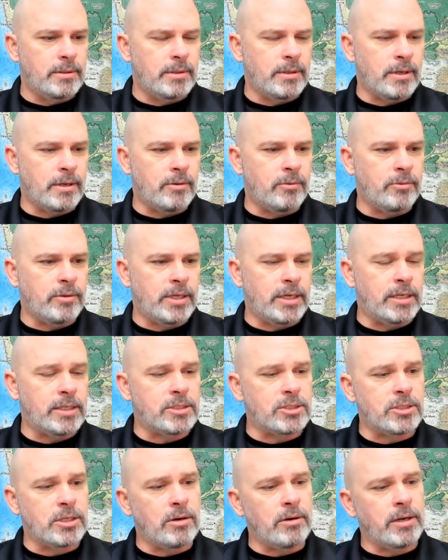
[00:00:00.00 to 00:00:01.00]
And I don't think
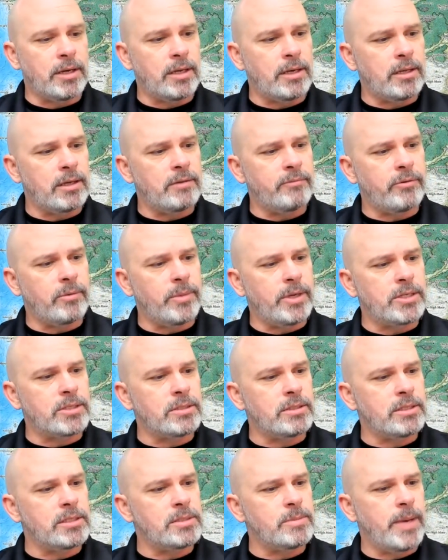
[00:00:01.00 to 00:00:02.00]
it's sharing any
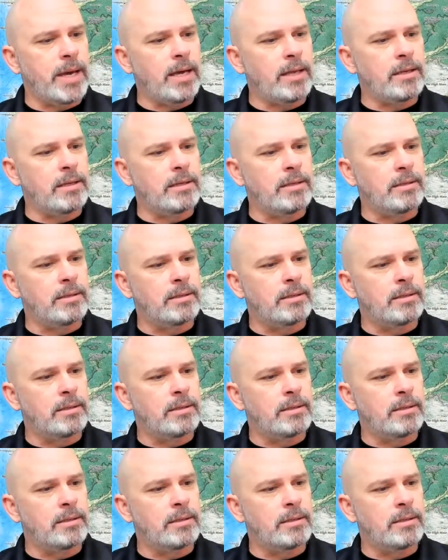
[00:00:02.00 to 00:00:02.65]
information that's bad.